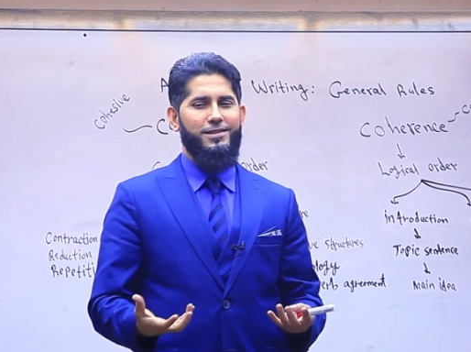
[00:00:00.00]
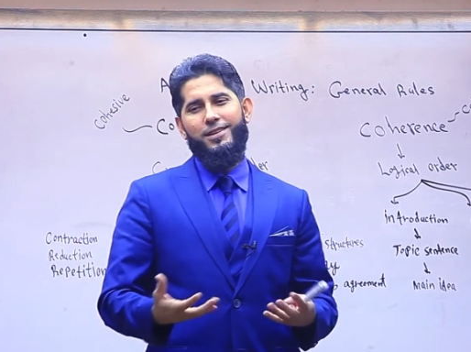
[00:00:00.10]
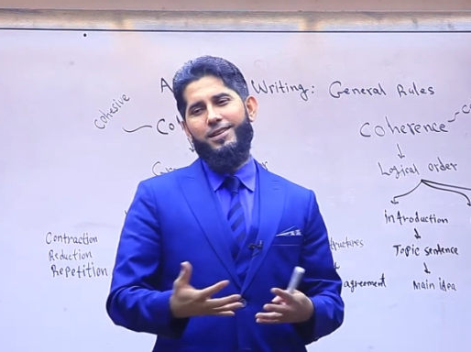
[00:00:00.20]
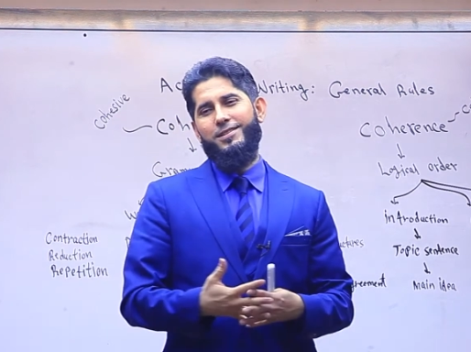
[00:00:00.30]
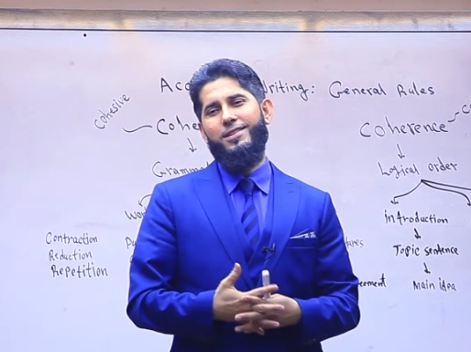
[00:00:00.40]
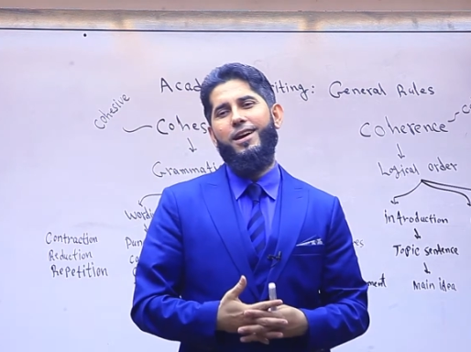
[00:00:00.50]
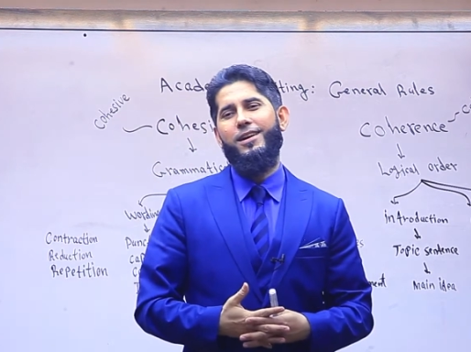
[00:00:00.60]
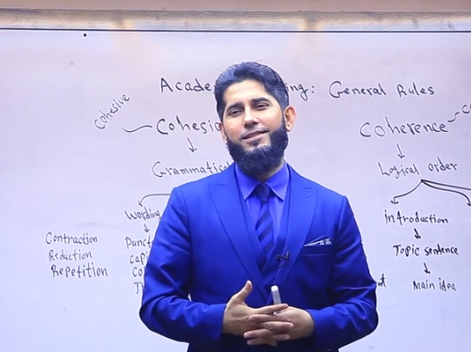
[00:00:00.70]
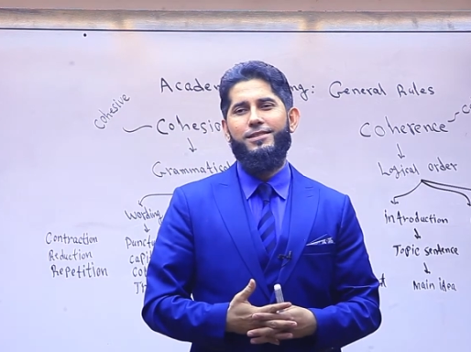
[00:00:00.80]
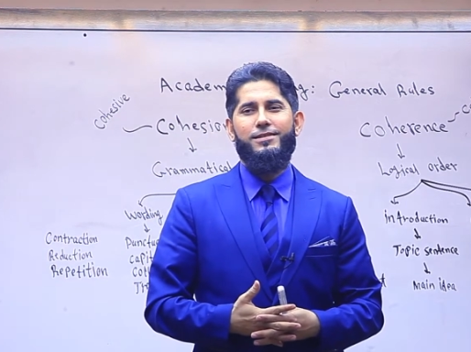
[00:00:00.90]
is
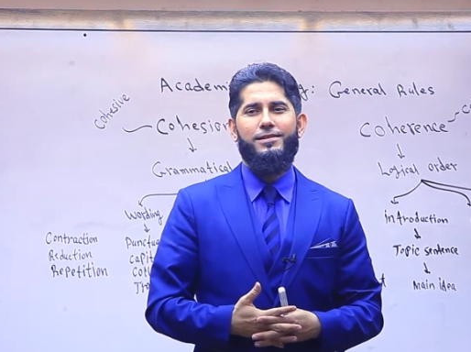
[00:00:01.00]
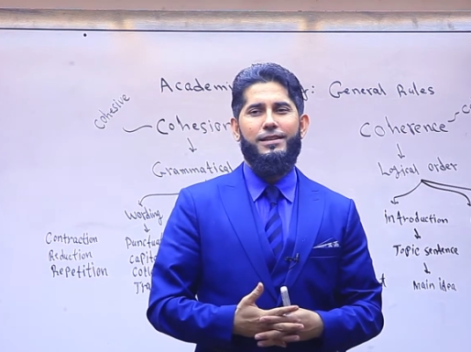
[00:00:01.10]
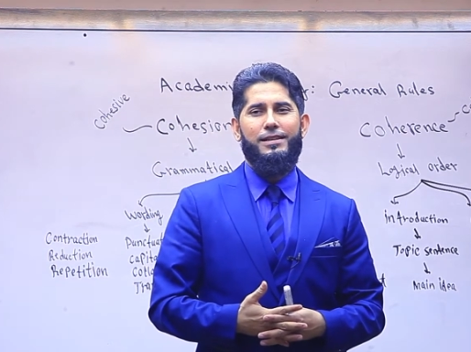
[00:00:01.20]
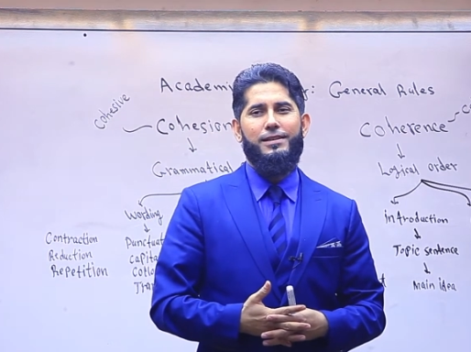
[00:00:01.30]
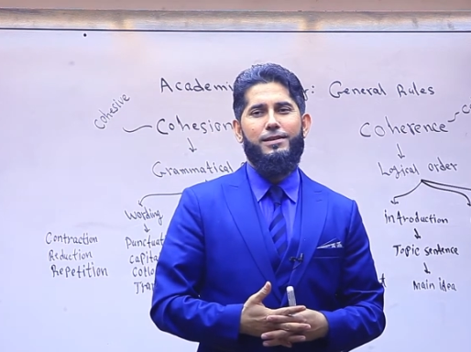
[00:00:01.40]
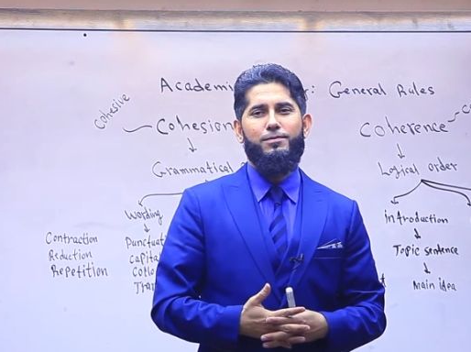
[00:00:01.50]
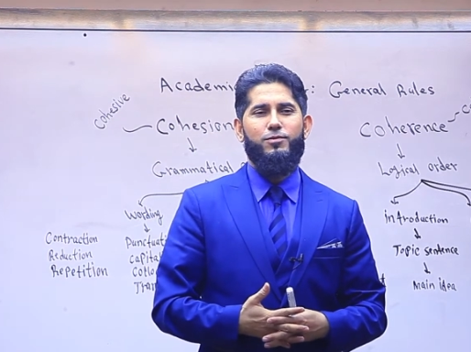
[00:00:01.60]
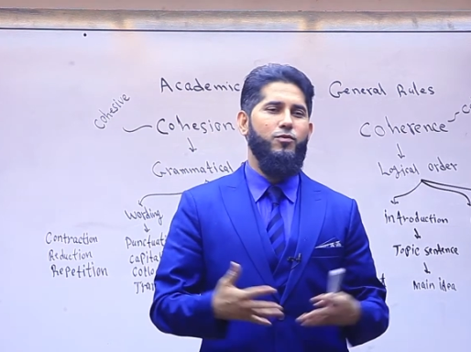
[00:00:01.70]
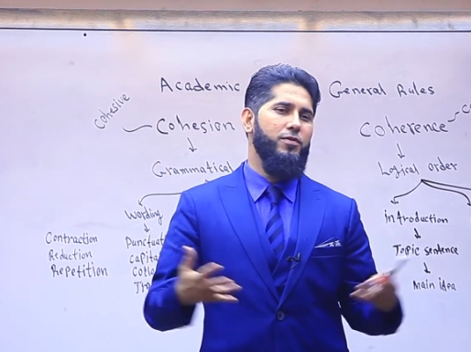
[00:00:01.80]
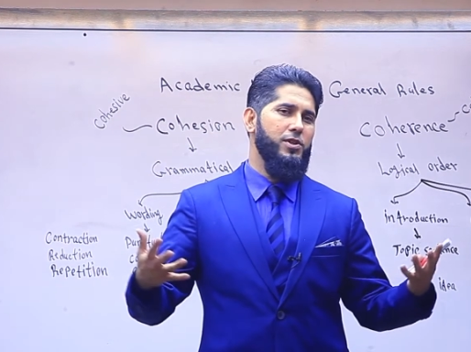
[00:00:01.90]
not
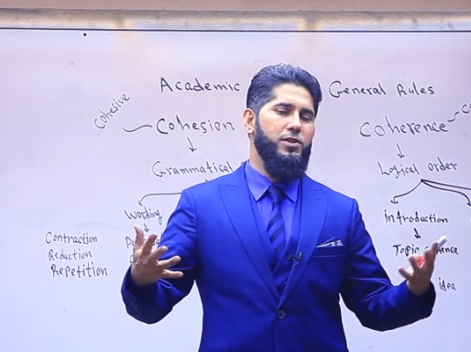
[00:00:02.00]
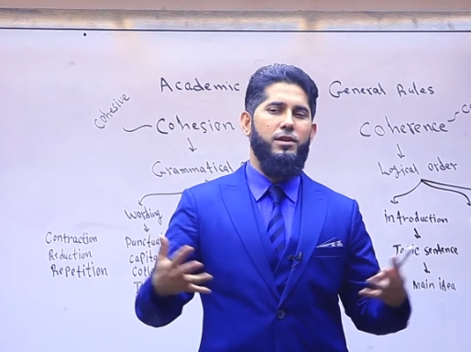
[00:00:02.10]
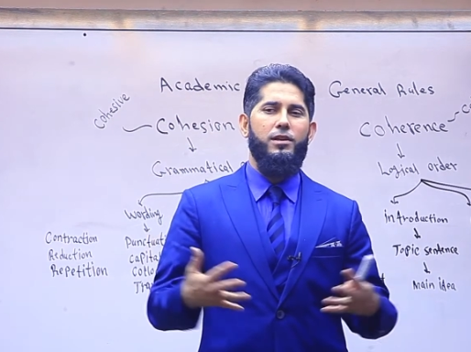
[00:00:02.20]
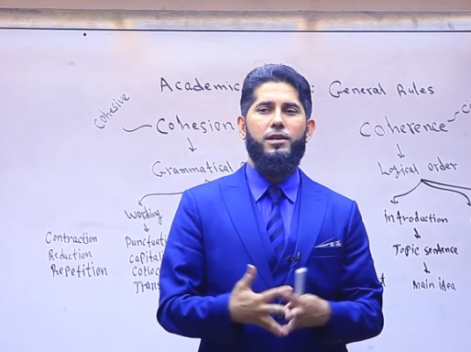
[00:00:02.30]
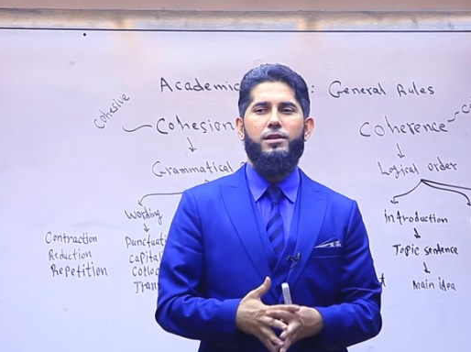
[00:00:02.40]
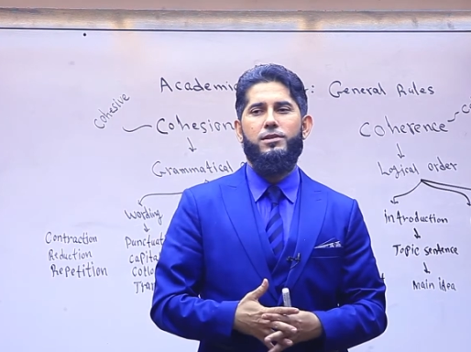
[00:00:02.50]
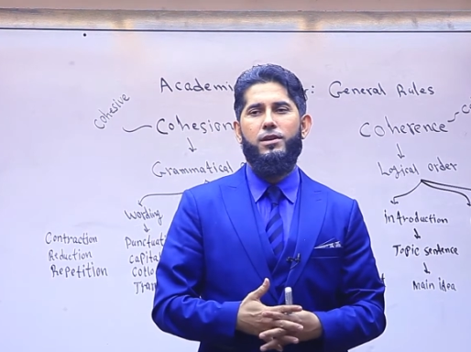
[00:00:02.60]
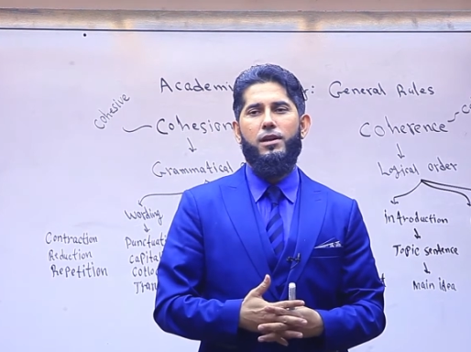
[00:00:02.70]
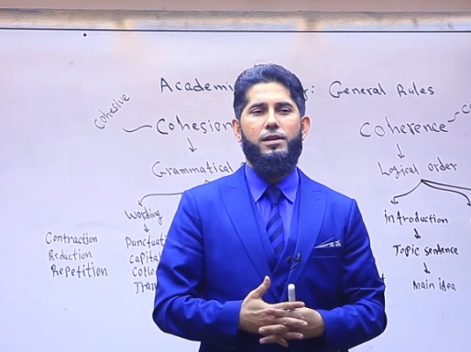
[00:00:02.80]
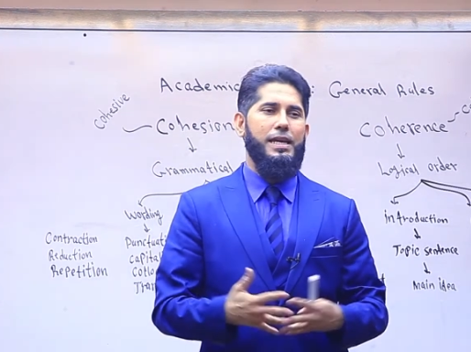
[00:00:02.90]
professional, it's
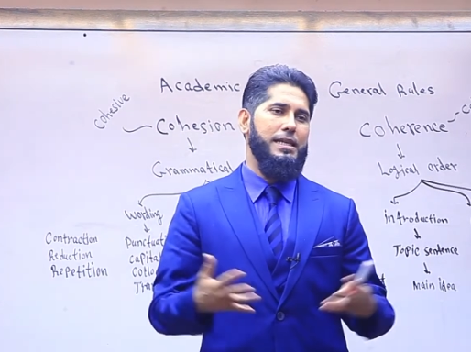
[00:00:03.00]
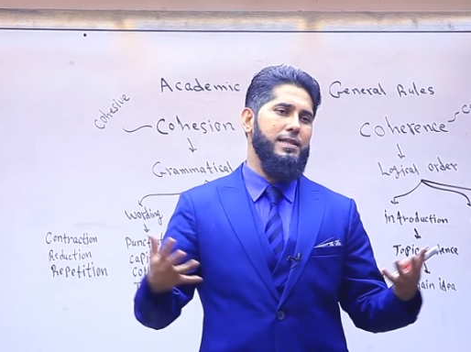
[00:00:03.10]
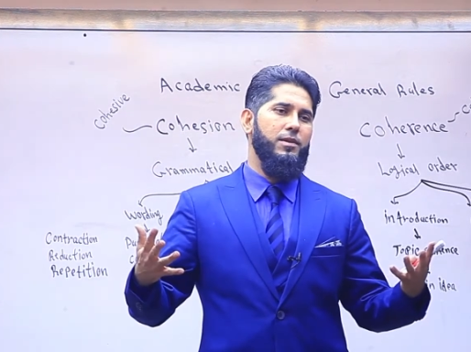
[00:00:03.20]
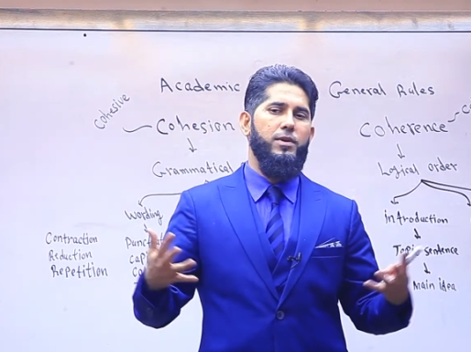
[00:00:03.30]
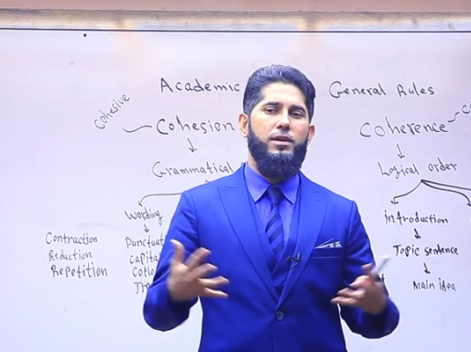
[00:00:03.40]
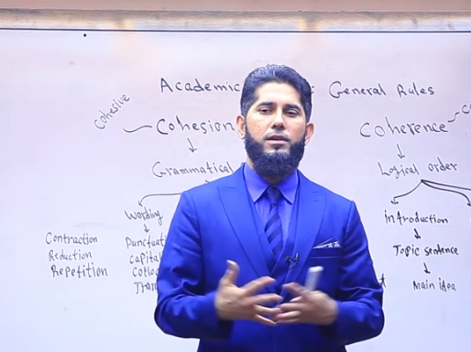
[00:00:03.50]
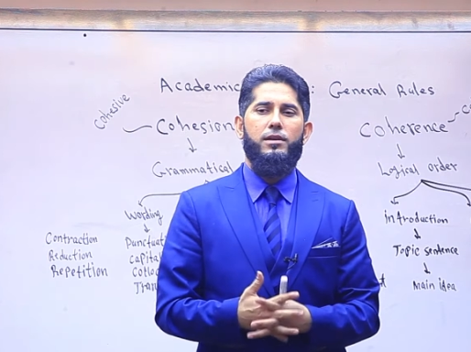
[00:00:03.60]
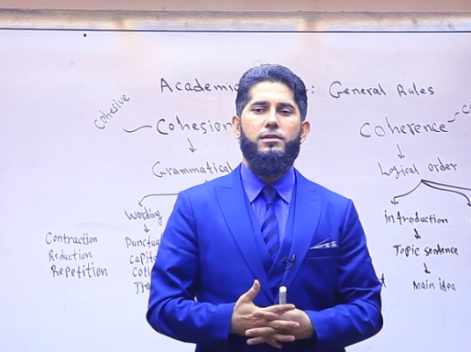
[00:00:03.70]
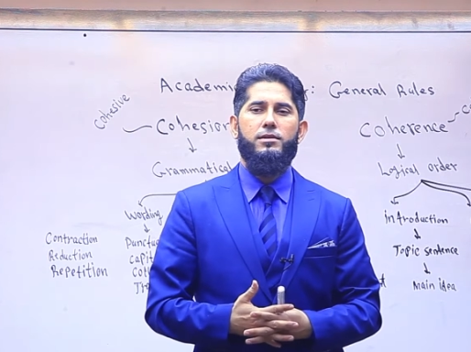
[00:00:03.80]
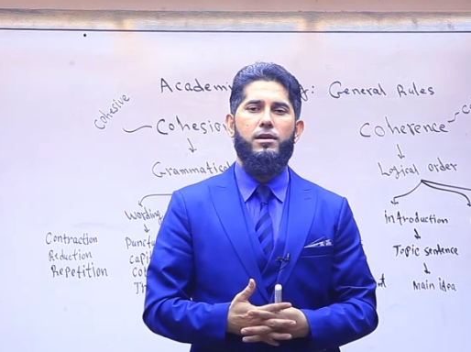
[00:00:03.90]
not academic,
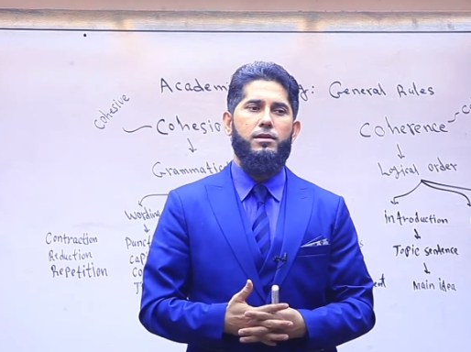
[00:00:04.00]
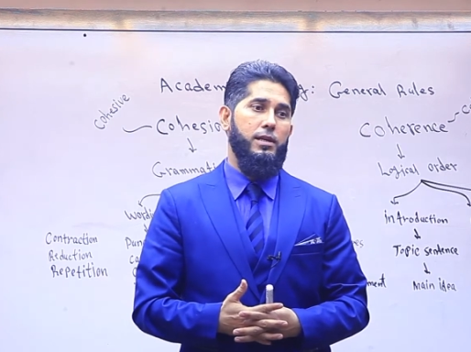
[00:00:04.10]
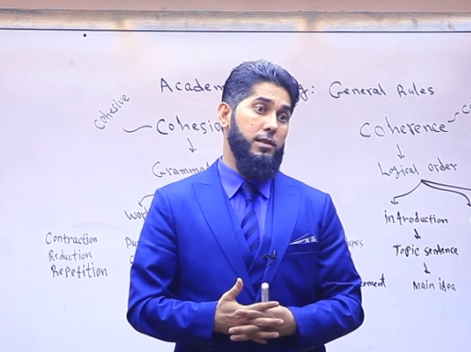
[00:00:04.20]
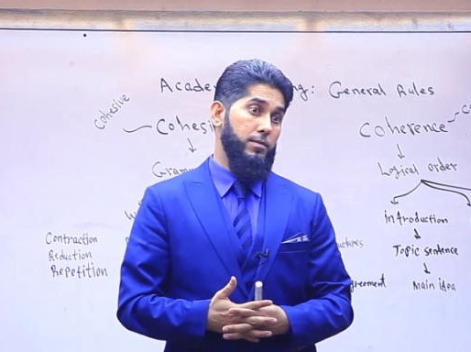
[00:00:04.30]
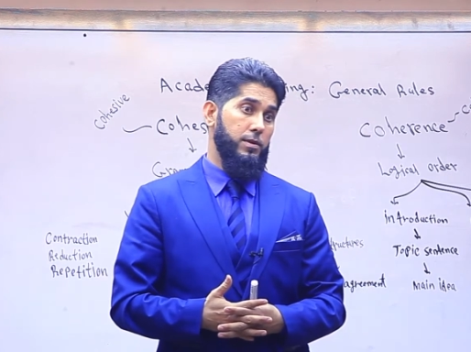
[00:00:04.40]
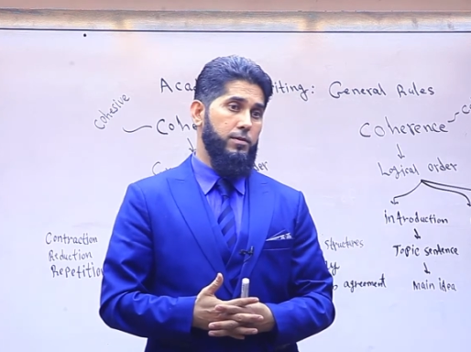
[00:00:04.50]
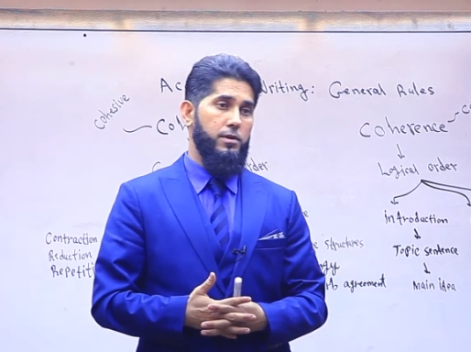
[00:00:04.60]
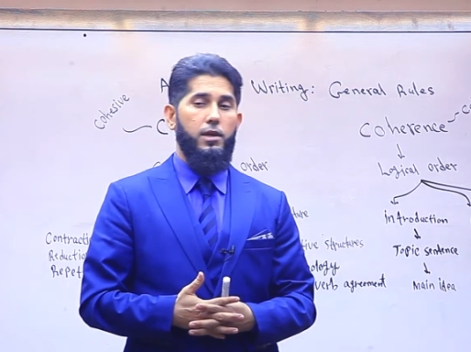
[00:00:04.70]
it's not acceptable.